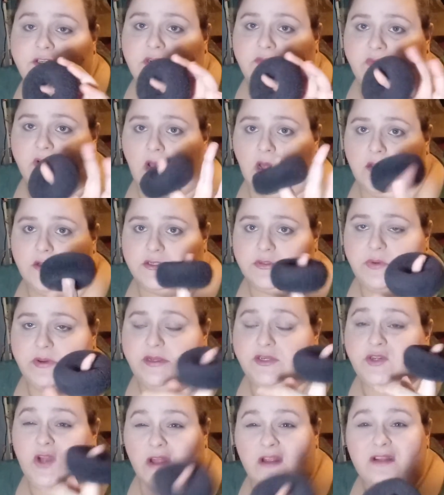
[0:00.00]
of a color
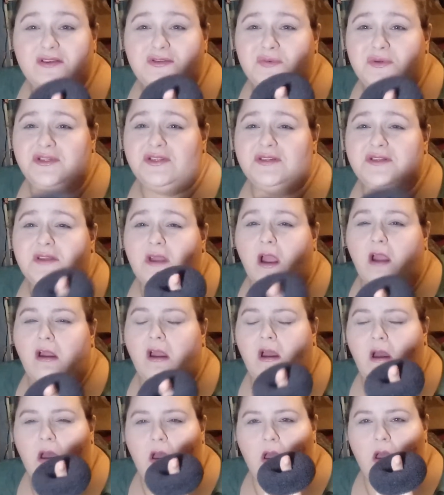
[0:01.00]
switch. Color switches
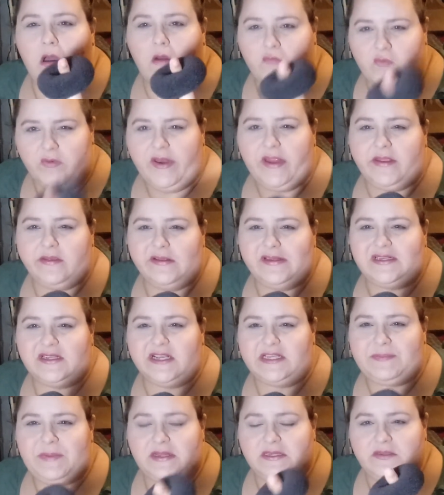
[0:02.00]
are ridiculously
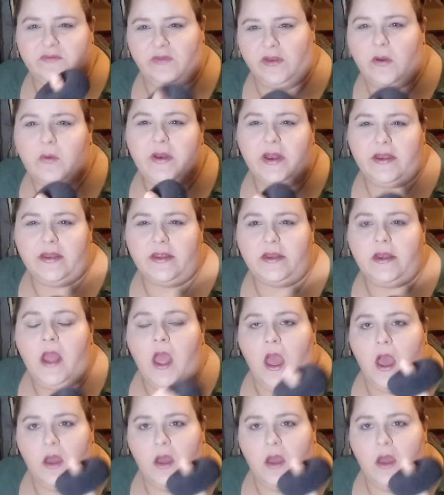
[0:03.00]
expensive. You know what I did?